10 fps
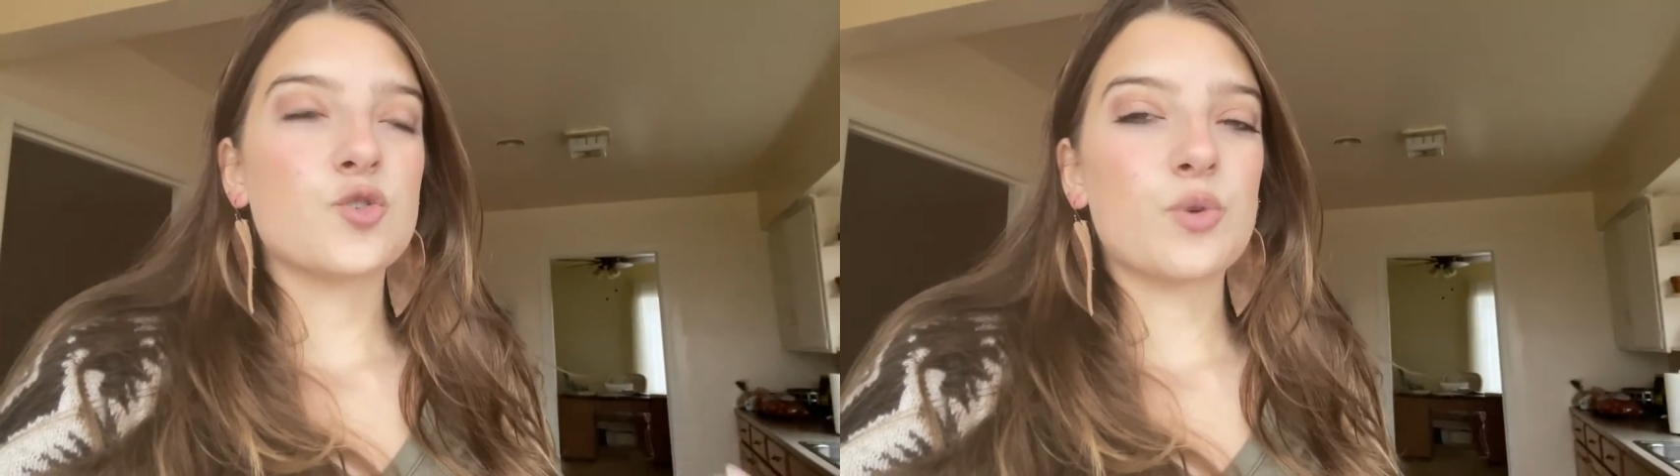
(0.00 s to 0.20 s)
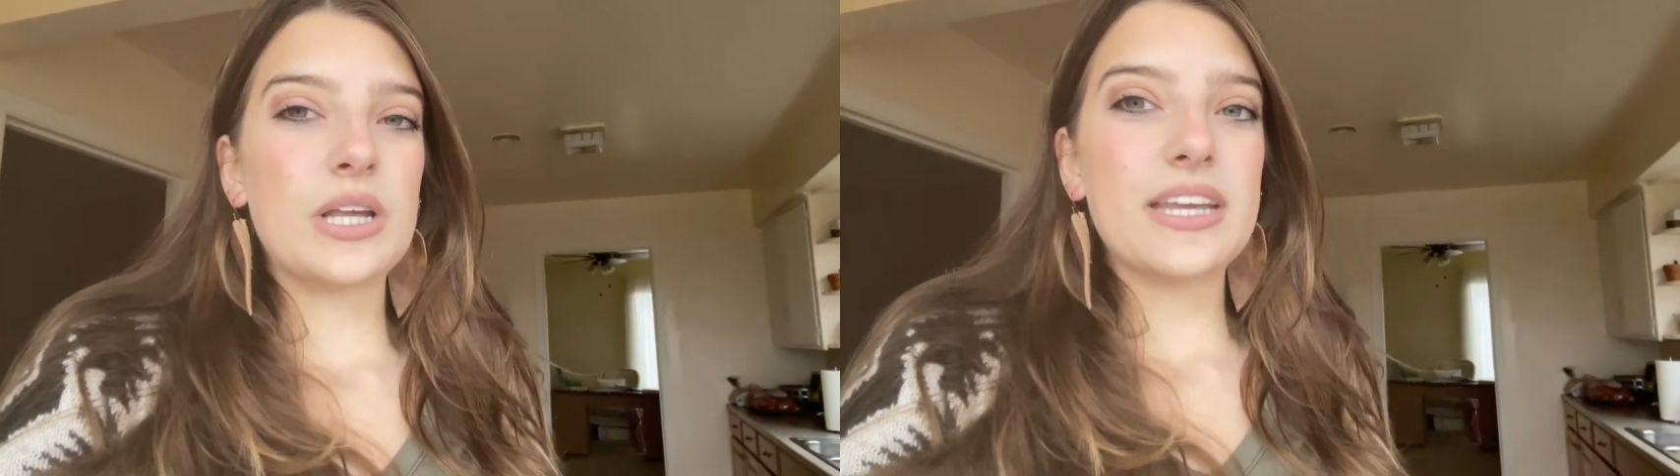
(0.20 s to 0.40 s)

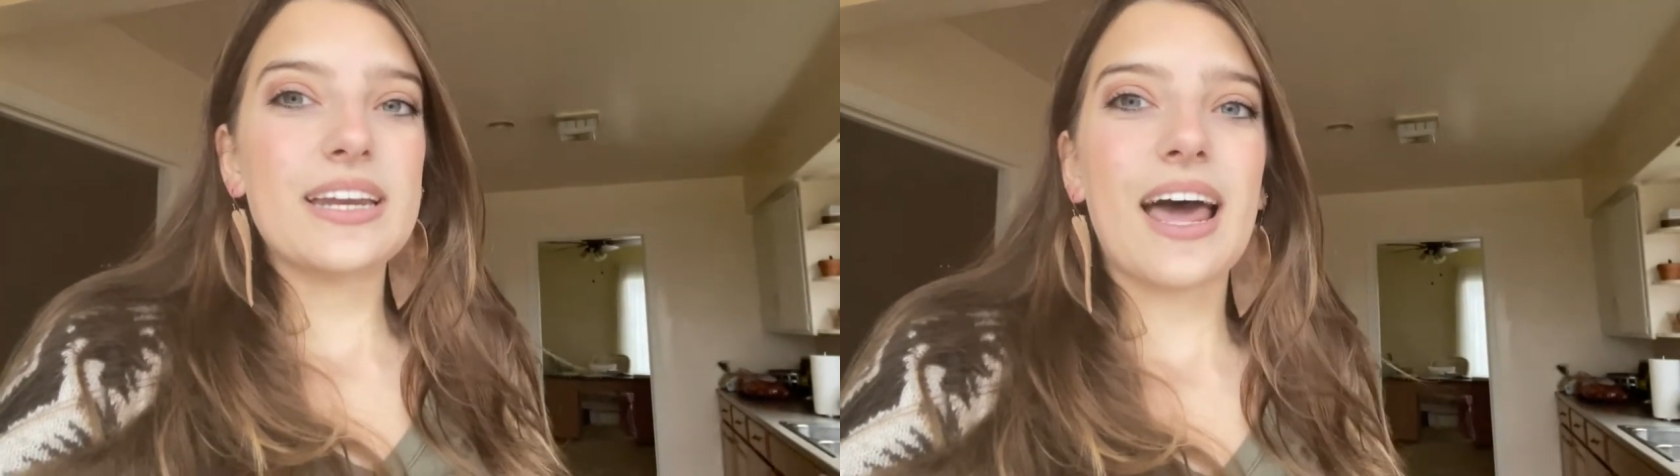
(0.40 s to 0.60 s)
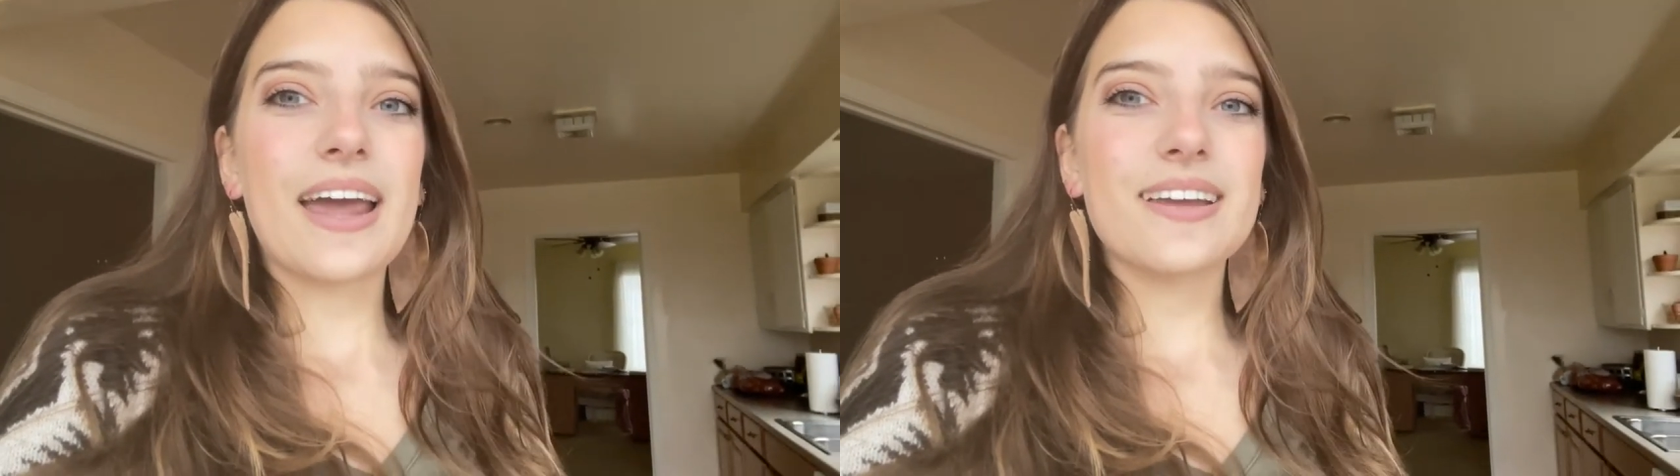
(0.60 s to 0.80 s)
really
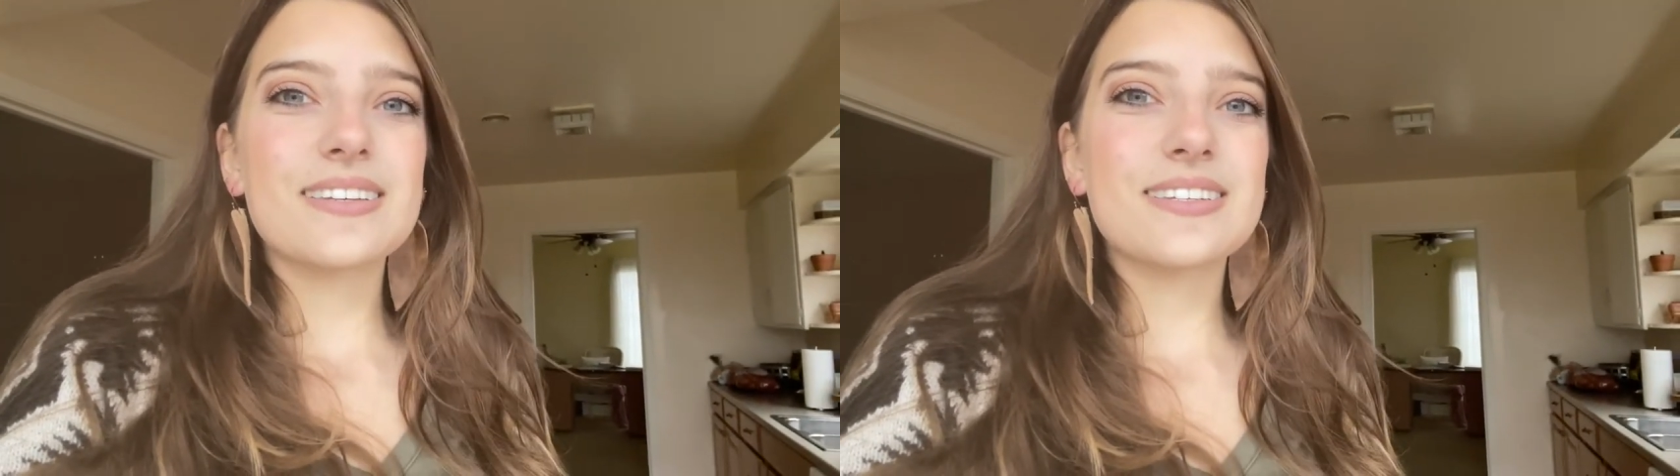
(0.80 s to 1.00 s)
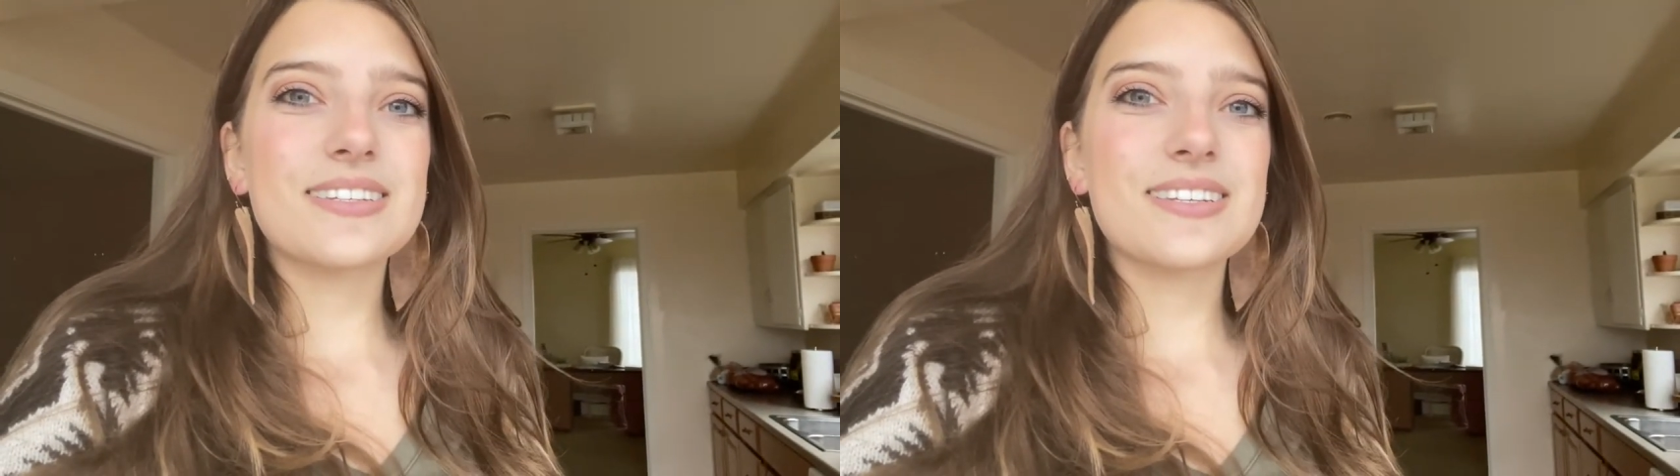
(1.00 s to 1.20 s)

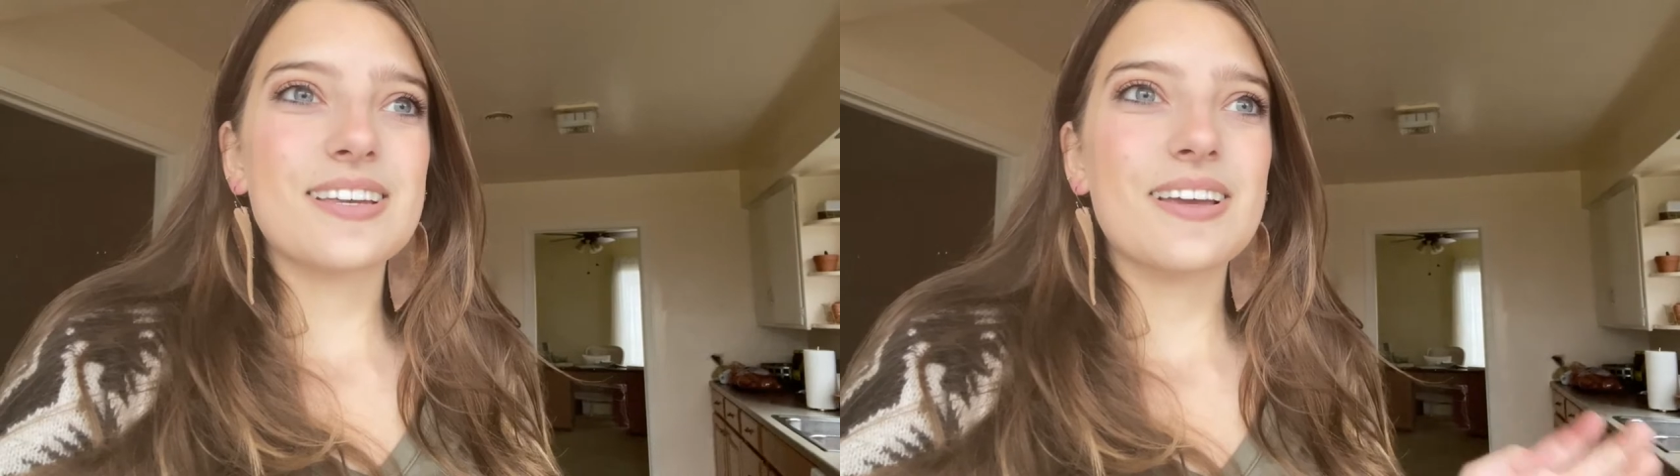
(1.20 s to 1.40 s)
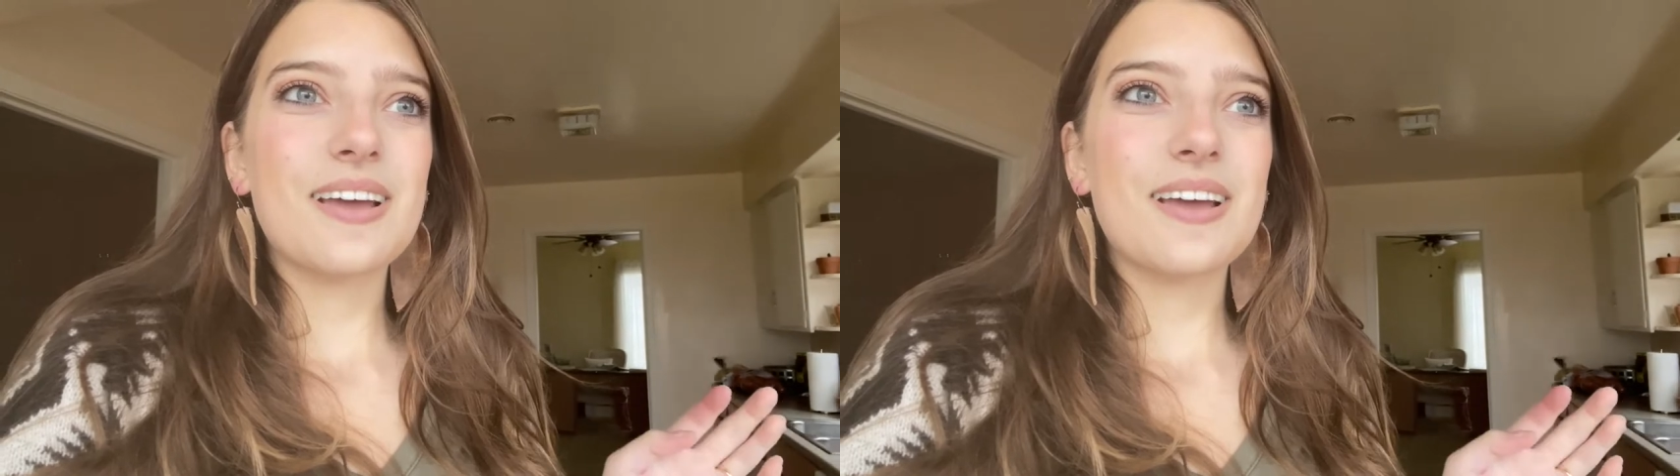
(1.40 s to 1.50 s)
nice,